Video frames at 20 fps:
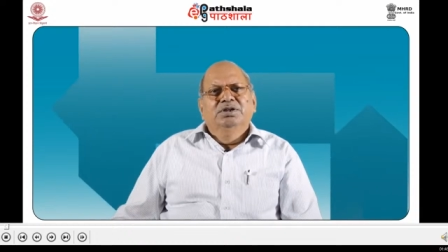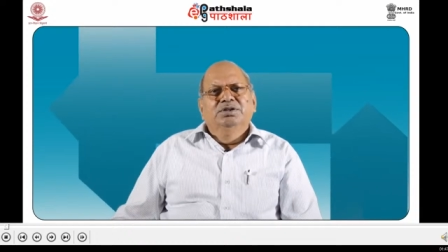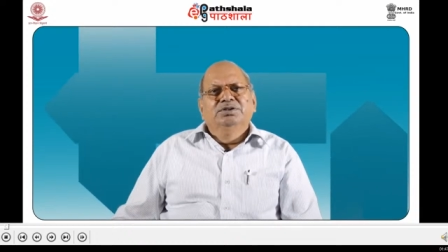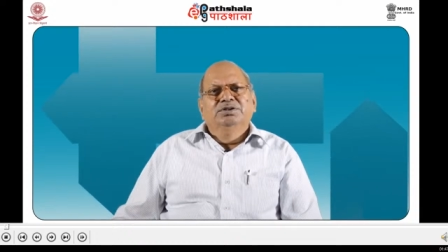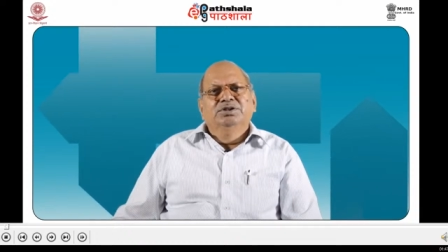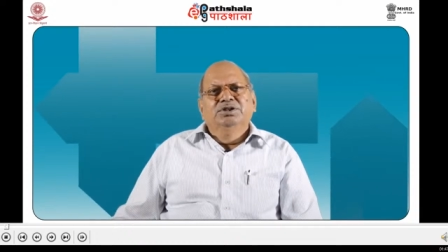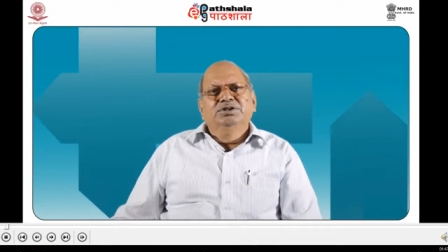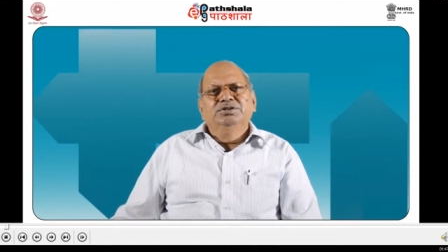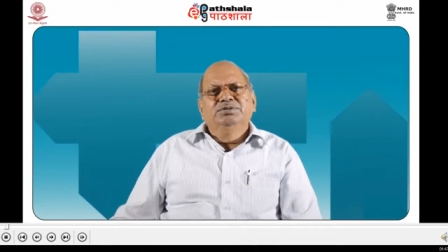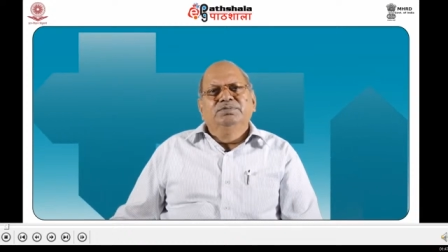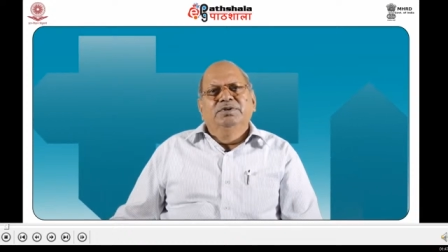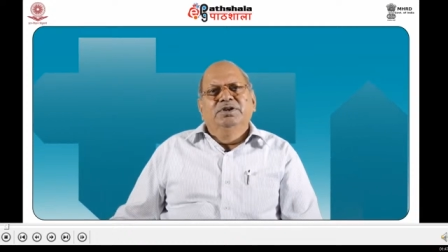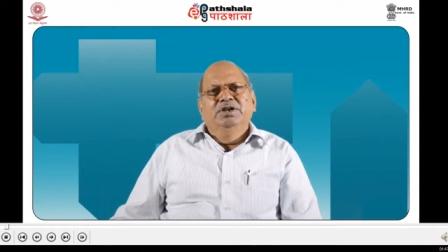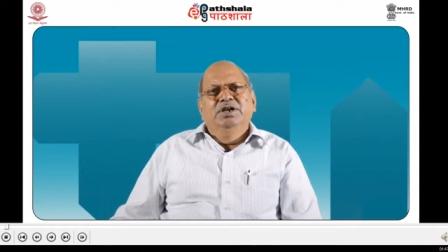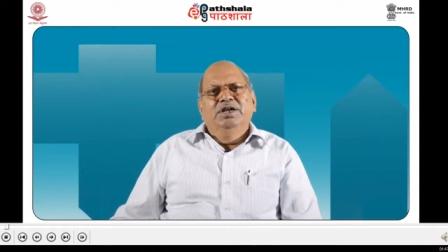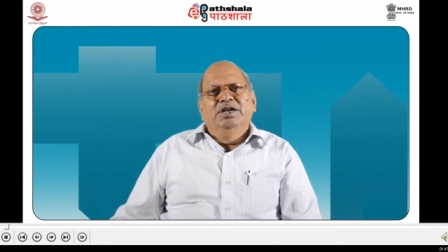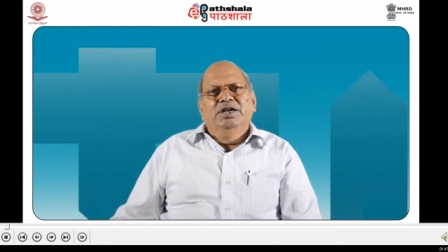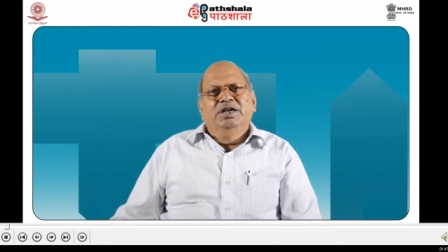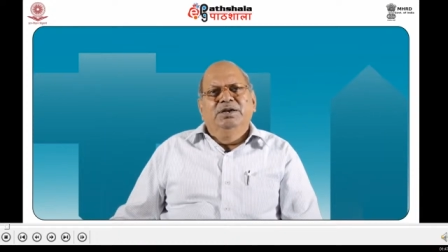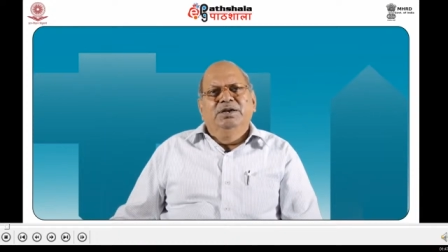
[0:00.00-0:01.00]
This will
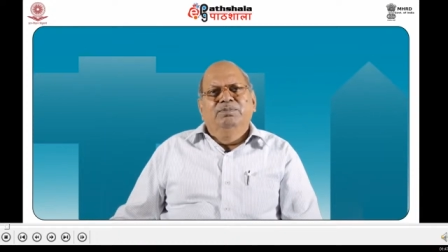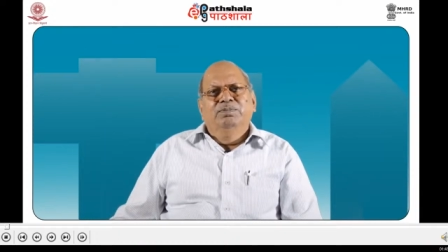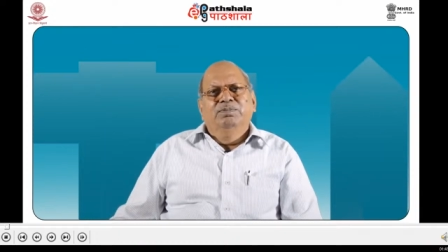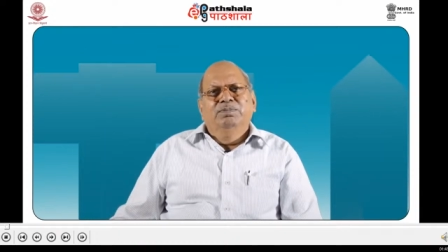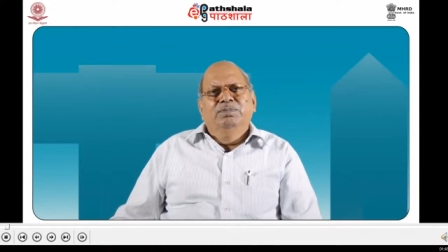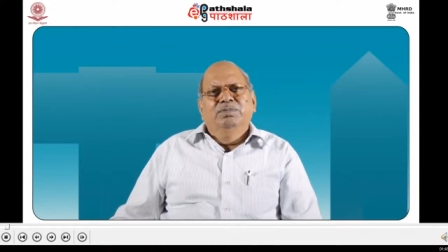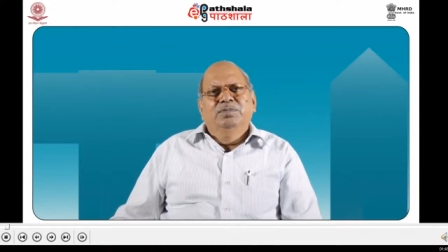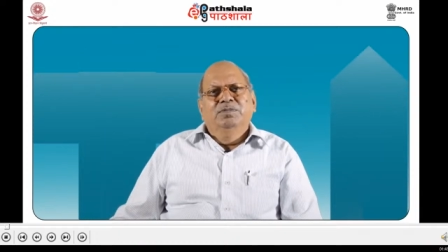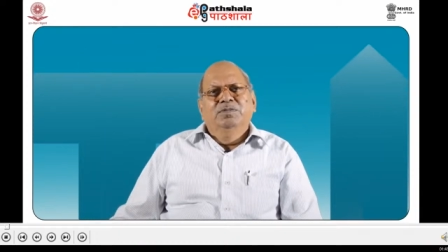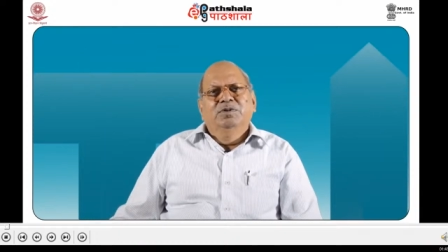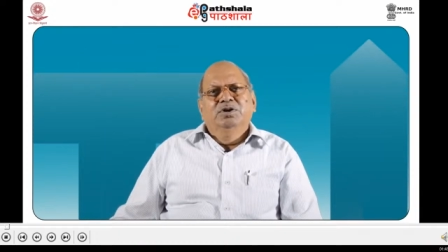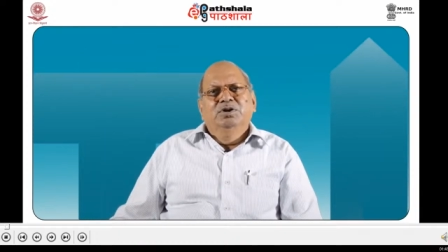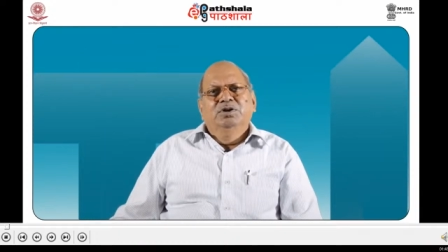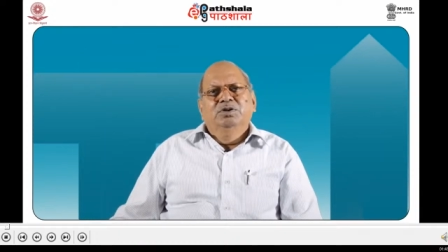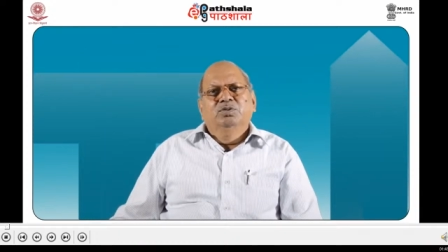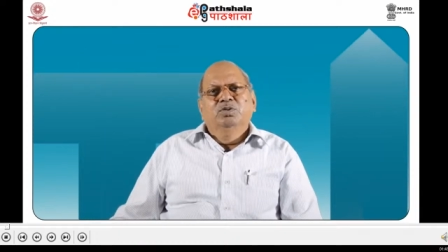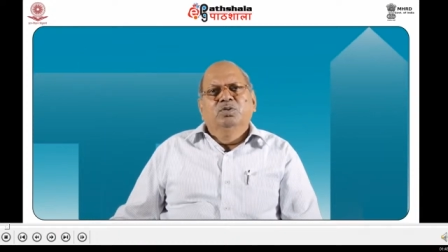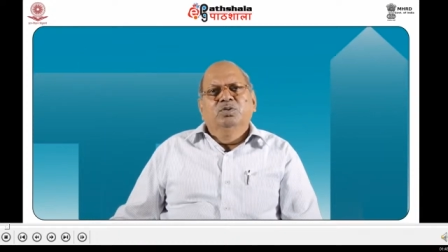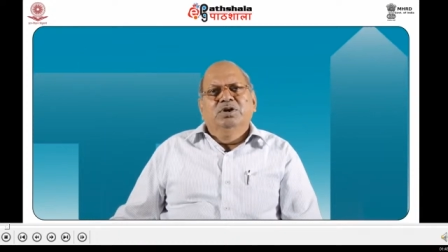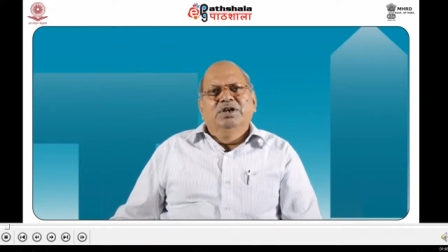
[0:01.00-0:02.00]
help
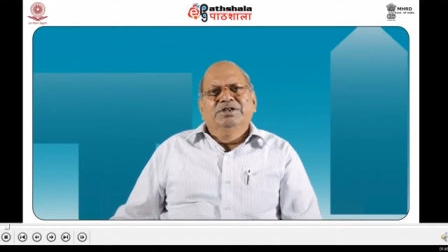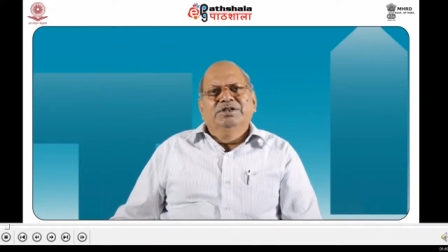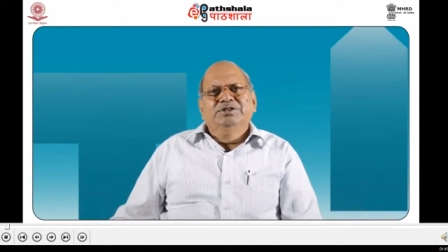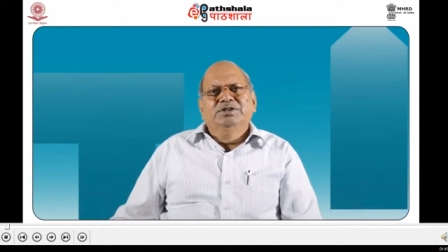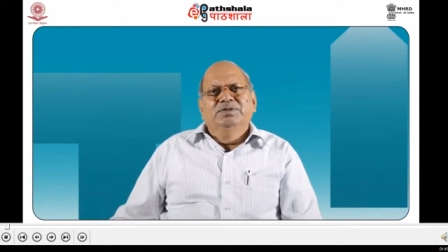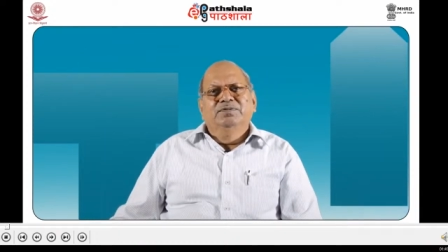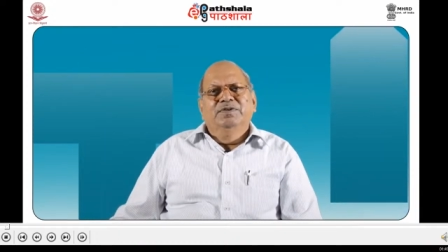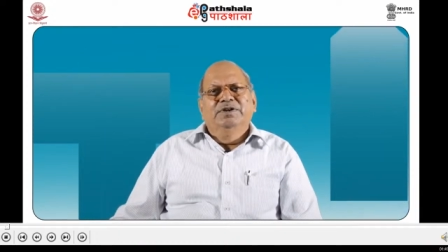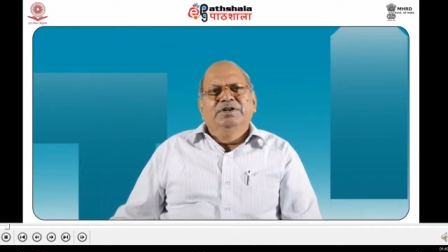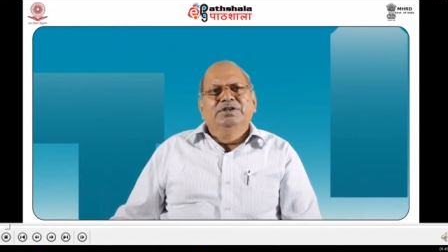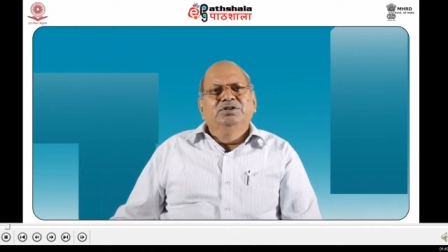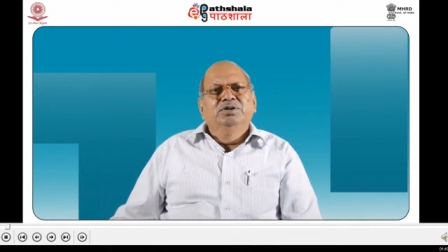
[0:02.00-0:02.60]
to classify